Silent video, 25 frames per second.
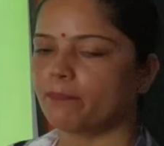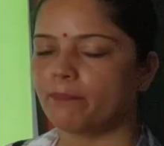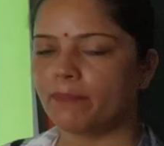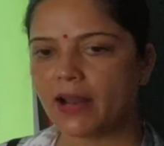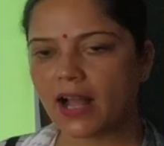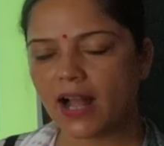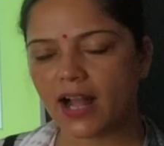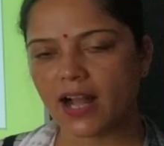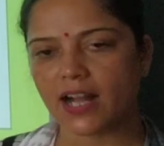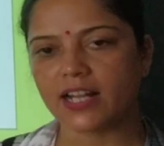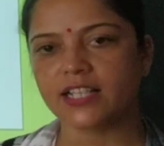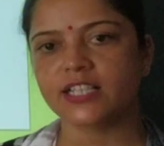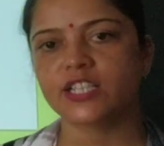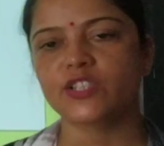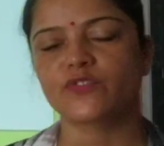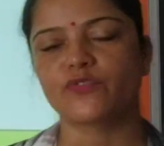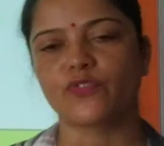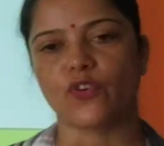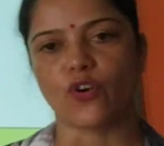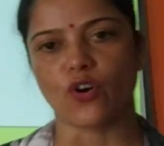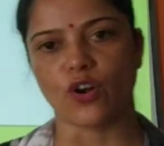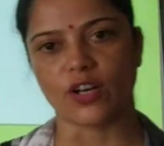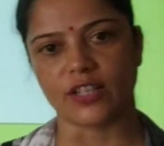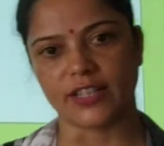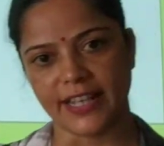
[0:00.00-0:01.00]
plants
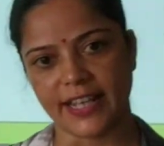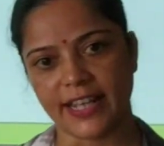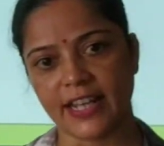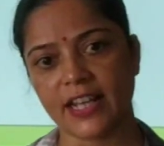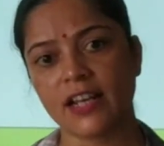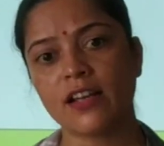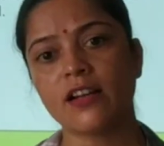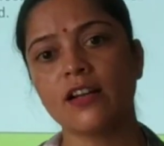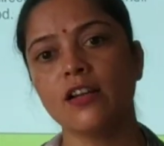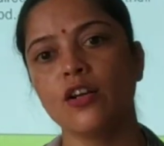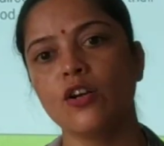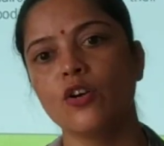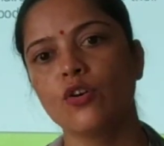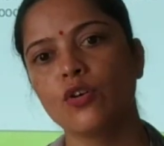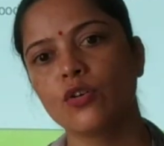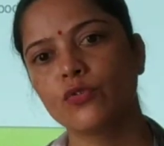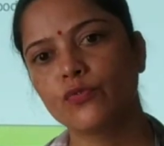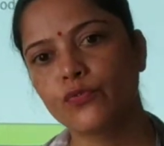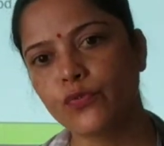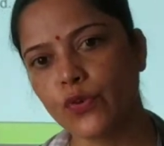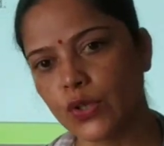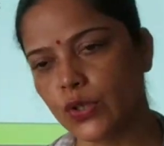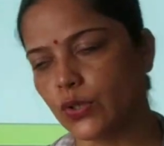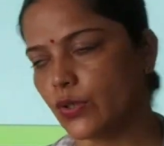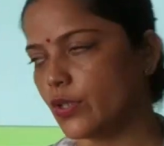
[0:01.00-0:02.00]
for their
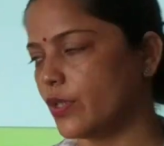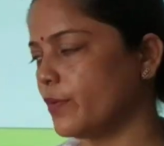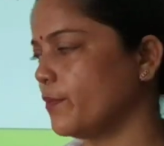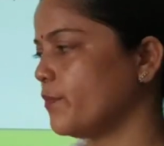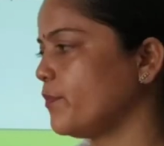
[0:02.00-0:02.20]
food.